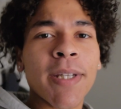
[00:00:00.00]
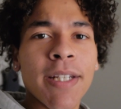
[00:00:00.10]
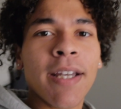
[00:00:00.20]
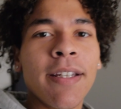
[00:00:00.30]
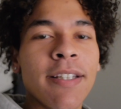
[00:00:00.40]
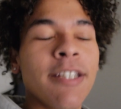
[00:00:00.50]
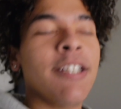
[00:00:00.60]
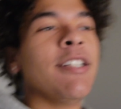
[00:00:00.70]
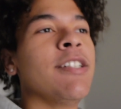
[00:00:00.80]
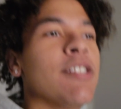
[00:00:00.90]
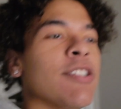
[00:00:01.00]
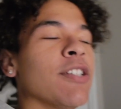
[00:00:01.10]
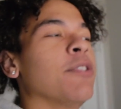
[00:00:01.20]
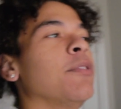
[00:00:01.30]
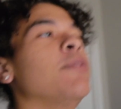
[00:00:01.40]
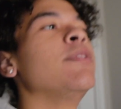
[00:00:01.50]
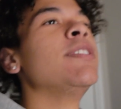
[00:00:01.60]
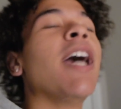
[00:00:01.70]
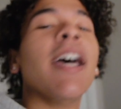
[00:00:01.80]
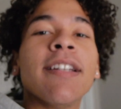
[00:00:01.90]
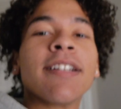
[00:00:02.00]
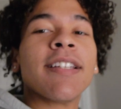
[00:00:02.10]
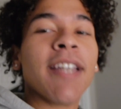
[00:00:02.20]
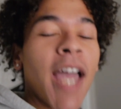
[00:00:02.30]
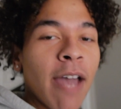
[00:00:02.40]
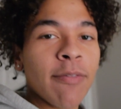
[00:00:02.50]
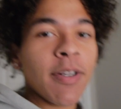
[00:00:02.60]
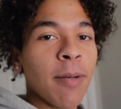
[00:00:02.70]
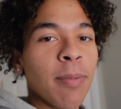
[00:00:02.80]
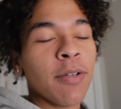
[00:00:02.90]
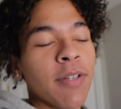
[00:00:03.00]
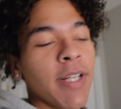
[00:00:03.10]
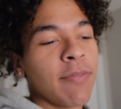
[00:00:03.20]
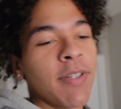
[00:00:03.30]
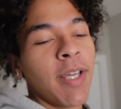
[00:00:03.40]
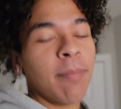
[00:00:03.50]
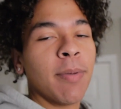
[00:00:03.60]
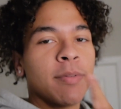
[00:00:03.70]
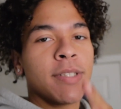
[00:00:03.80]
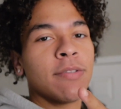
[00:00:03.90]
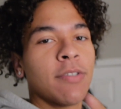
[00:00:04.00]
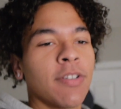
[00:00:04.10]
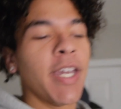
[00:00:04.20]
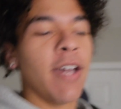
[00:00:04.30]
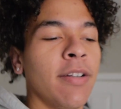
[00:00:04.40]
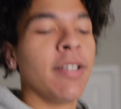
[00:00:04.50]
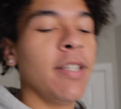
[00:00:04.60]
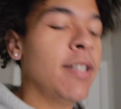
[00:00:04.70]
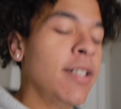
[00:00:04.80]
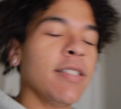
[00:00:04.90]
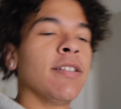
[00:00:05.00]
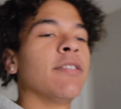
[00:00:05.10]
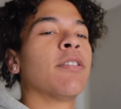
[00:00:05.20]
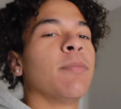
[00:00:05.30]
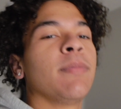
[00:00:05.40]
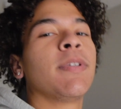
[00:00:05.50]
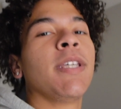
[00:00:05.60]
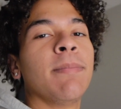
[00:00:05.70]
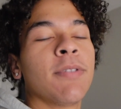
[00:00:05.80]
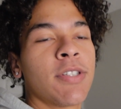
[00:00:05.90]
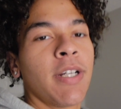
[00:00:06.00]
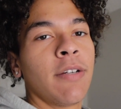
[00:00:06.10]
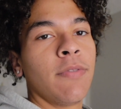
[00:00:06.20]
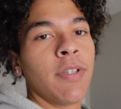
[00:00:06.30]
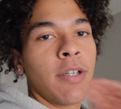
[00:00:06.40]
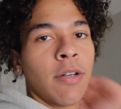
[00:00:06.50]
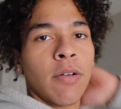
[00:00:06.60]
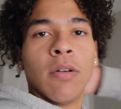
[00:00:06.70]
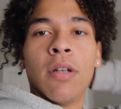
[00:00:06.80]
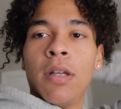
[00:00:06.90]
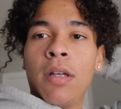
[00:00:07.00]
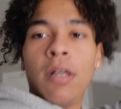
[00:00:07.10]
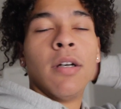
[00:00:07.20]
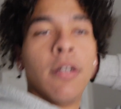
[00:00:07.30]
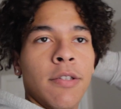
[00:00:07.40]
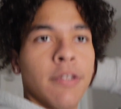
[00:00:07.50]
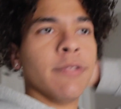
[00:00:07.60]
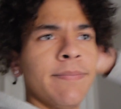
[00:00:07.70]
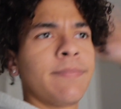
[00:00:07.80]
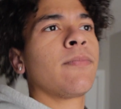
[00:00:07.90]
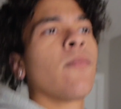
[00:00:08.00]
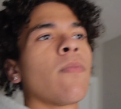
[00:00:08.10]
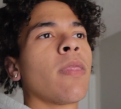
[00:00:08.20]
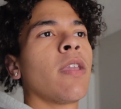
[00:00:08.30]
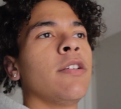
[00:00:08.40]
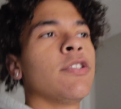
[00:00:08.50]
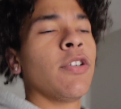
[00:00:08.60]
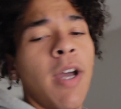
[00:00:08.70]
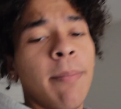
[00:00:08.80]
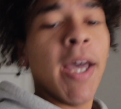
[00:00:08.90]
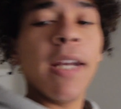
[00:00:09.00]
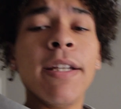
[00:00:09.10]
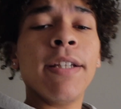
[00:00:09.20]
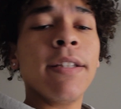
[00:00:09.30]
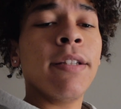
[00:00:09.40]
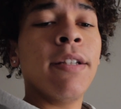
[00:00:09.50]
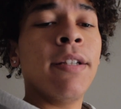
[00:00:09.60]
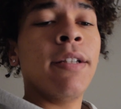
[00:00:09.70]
midnight. So technically I haven't uploaded every day, but we're still going to count it. Still going to keep pushing out a video. Um so yeah, I'm editing